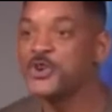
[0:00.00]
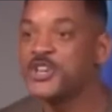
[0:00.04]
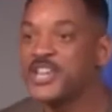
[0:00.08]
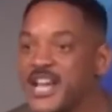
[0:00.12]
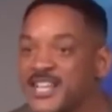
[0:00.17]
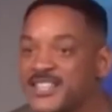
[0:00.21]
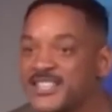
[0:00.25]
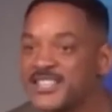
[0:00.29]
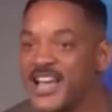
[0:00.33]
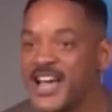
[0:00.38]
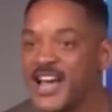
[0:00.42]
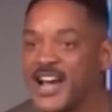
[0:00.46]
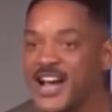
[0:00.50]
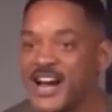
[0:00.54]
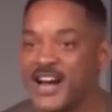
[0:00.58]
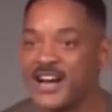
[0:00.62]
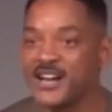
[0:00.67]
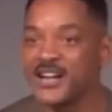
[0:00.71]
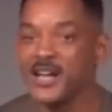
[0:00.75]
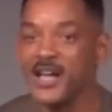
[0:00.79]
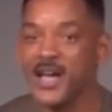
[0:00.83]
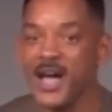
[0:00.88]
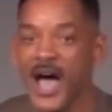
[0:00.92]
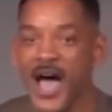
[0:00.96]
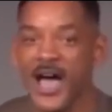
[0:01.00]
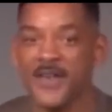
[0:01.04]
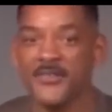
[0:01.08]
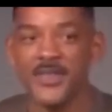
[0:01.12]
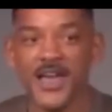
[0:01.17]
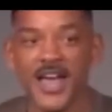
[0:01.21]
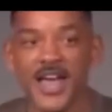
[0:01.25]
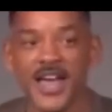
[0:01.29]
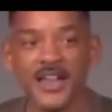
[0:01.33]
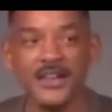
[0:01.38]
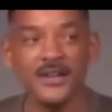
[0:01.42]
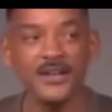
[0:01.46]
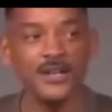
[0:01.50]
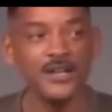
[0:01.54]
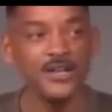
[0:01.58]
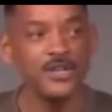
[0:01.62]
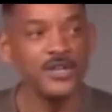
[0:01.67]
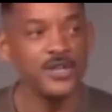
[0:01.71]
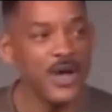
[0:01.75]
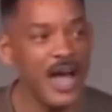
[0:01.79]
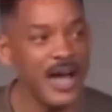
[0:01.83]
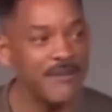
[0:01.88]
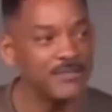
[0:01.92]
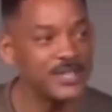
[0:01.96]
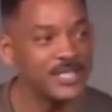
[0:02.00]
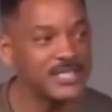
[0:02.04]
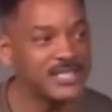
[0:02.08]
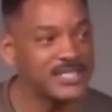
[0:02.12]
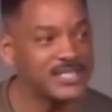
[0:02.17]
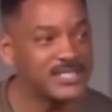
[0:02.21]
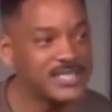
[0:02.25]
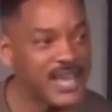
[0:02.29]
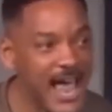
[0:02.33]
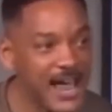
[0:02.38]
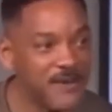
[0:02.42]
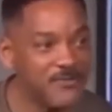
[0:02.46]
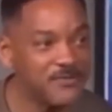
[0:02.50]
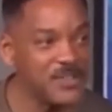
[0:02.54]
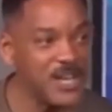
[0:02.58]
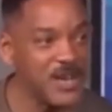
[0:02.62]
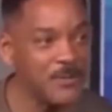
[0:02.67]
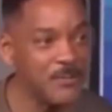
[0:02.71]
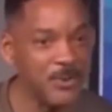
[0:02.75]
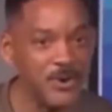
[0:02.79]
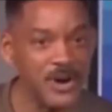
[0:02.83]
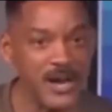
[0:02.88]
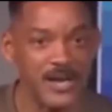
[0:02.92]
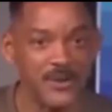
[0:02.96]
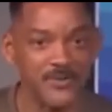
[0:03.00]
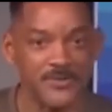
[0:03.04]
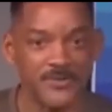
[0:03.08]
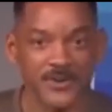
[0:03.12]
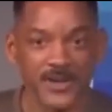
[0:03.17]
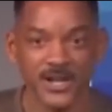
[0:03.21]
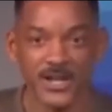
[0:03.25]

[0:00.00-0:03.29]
get there, and then you have this safety brief.